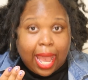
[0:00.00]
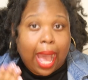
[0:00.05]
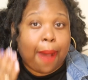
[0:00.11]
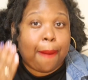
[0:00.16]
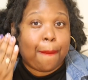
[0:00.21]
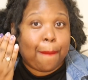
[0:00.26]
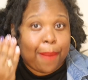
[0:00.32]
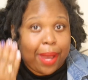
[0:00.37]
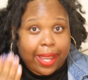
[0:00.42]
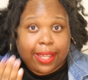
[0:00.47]

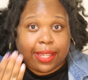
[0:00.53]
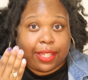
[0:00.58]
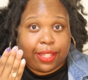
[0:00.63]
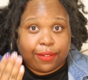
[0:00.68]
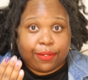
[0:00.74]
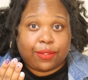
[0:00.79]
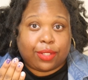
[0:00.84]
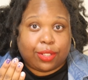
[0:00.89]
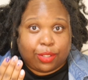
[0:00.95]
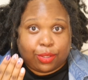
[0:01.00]
I might
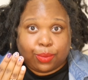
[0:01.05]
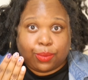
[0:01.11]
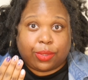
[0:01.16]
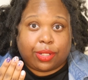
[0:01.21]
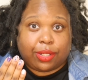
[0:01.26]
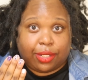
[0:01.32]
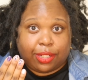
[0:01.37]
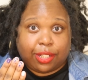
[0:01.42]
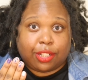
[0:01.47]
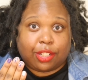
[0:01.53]
give this one
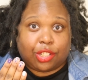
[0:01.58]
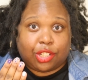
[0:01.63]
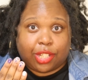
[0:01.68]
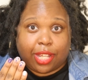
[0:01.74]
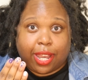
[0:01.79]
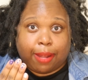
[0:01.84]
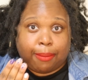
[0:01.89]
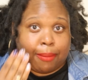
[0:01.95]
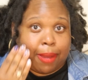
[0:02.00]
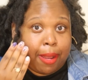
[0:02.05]
another
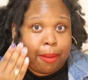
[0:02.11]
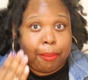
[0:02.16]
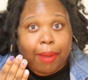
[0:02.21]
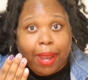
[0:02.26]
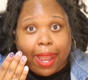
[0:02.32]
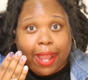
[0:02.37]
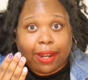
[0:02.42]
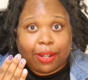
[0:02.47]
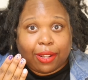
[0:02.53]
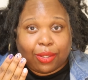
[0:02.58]
shot. I might
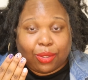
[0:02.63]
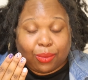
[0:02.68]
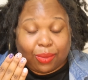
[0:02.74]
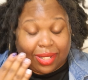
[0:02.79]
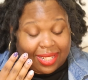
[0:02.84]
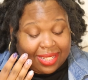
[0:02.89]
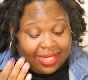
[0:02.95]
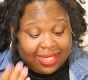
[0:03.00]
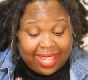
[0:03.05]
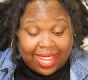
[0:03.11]
buy another one
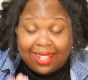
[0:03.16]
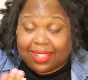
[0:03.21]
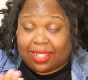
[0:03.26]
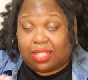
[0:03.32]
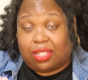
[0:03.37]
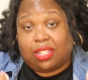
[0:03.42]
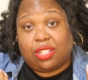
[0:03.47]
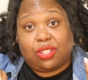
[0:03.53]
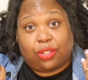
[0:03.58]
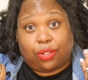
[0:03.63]
because I
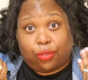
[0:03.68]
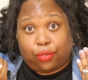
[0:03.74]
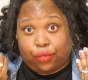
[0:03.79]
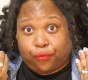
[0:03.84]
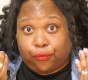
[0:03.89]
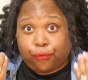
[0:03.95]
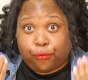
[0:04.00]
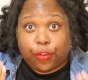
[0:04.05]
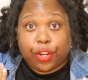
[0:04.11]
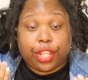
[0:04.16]
think these are
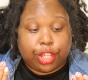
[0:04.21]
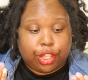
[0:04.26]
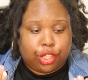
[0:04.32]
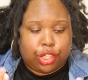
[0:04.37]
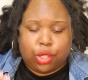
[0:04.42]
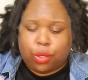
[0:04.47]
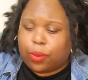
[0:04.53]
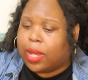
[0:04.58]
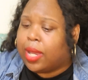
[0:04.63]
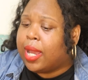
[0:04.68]
freaking
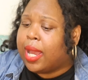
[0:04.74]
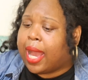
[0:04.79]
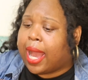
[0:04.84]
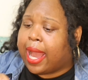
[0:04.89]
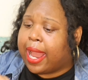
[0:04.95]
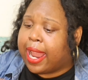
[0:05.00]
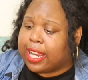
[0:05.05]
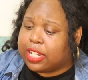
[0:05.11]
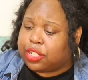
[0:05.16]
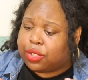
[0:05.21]
cute.
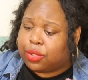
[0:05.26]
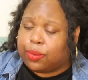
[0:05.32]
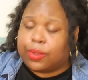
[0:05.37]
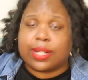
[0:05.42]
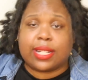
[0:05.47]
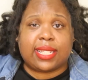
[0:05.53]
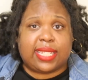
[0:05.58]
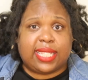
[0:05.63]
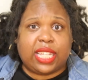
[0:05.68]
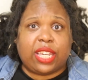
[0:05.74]
I actually
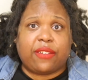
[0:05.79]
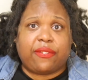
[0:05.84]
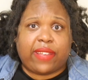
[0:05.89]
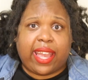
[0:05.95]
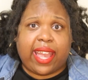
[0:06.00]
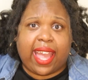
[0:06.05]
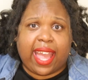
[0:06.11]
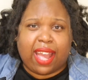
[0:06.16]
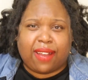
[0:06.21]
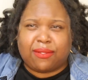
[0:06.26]
want to see if
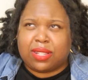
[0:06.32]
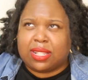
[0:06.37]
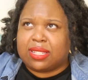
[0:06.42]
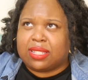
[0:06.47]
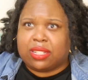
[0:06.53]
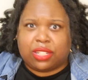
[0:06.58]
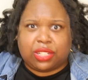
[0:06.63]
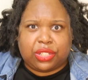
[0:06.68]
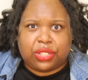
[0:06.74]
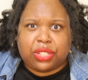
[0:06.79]
they have this
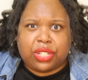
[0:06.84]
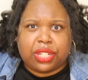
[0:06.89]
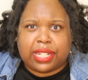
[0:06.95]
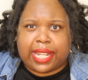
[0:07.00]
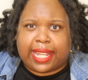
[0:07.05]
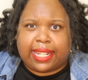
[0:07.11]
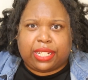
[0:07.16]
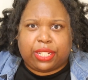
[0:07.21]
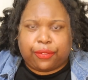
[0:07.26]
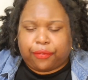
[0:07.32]
in
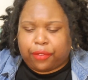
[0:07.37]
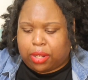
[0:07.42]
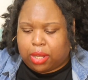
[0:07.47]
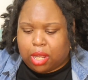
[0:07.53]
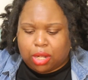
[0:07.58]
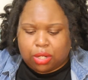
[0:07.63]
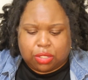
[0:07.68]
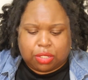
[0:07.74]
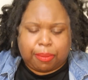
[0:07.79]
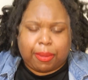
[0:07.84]
like different
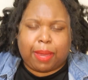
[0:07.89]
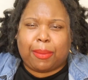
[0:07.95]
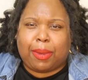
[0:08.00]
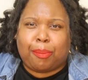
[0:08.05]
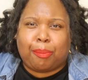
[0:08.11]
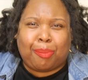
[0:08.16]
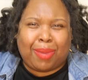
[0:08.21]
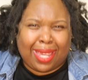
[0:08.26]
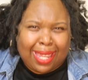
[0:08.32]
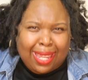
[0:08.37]
colors, maybe
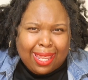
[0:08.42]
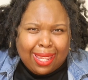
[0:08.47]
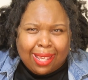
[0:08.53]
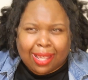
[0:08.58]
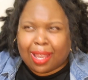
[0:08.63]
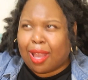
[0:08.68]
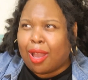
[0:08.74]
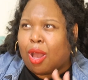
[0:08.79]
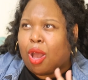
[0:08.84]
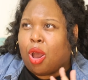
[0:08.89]

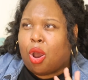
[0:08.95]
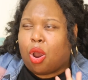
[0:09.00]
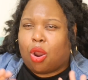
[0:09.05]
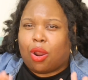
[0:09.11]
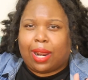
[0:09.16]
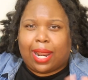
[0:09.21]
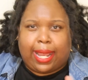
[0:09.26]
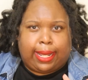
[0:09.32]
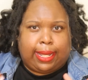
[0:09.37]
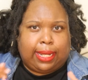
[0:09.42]
pink
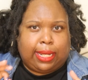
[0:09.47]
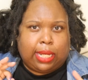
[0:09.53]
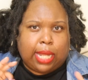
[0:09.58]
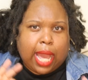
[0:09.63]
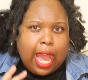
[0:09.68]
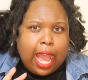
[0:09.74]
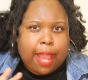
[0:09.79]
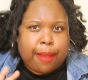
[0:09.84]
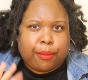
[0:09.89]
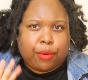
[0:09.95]
or like a
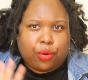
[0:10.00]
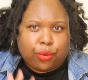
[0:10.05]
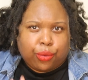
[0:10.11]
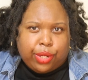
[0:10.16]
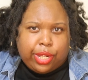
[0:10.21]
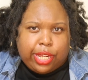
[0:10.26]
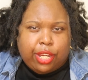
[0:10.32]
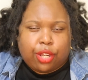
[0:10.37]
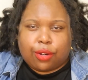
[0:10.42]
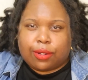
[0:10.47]
lime
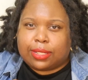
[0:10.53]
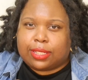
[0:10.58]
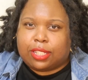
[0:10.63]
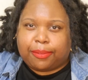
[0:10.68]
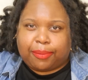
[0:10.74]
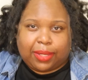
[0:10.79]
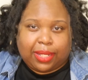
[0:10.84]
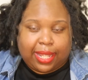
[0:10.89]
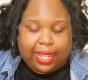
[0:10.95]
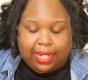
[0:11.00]
green or
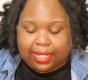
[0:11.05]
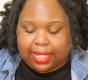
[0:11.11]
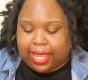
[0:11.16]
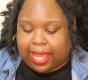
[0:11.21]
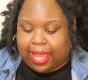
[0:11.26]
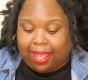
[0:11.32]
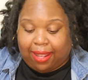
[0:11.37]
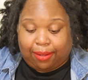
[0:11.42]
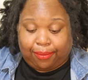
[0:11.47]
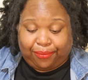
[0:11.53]
something like
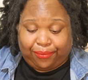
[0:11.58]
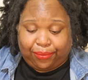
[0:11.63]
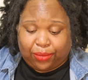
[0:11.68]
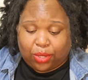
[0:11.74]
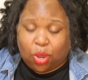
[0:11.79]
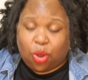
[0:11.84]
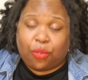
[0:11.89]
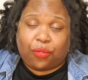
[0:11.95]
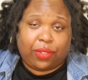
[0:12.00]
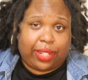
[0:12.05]
that.
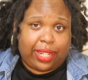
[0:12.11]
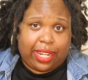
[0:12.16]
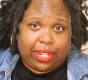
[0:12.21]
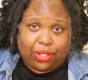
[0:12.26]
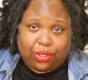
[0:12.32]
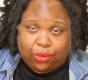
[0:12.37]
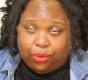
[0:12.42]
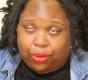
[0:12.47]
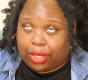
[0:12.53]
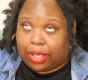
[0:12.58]
Hopefully they
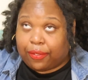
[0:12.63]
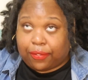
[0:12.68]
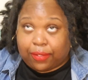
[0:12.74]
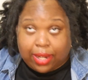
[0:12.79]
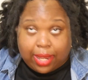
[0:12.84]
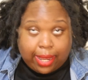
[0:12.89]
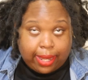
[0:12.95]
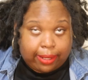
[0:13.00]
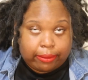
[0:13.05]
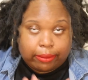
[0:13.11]
do. If
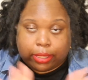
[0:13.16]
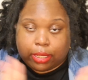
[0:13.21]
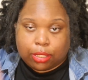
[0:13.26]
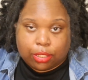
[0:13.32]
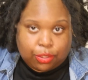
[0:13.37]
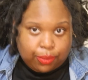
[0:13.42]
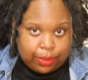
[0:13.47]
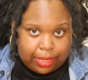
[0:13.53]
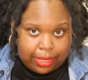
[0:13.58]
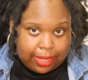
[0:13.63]
not, it
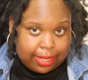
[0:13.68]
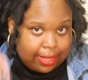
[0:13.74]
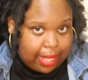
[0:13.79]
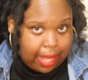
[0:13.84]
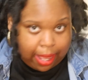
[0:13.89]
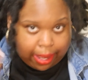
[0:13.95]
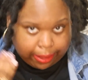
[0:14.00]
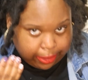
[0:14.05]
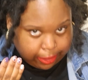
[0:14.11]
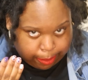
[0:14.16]
is what it is.
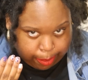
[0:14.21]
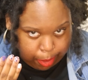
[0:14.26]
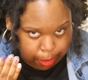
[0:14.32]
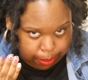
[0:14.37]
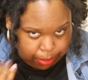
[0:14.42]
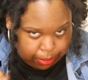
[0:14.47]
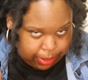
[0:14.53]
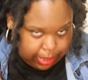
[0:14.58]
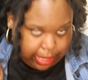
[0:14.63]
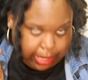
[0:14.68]
I'll get the
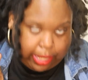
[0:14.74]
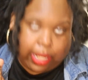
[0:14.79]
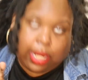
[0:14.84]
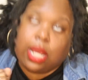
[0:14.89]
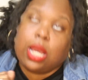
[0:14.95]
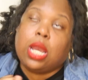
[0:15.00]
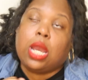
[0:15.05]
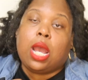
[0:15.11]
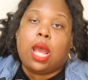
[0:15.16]
purple again.